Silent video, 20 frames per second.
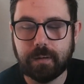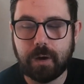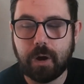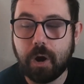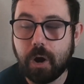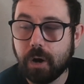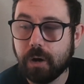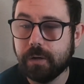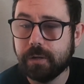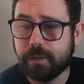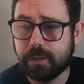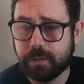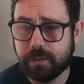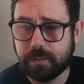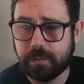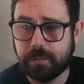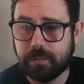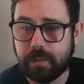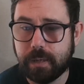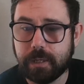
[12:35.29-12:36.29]
hard
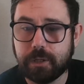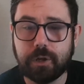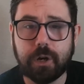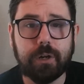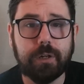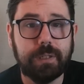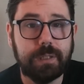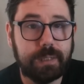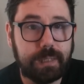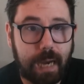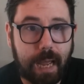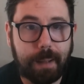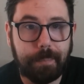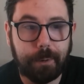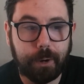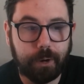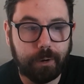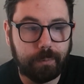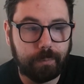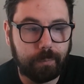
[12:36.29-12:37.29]
to
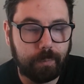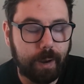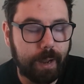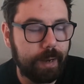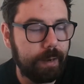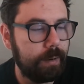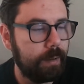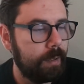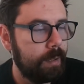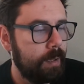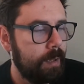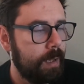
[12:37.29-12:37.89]
stop her, right?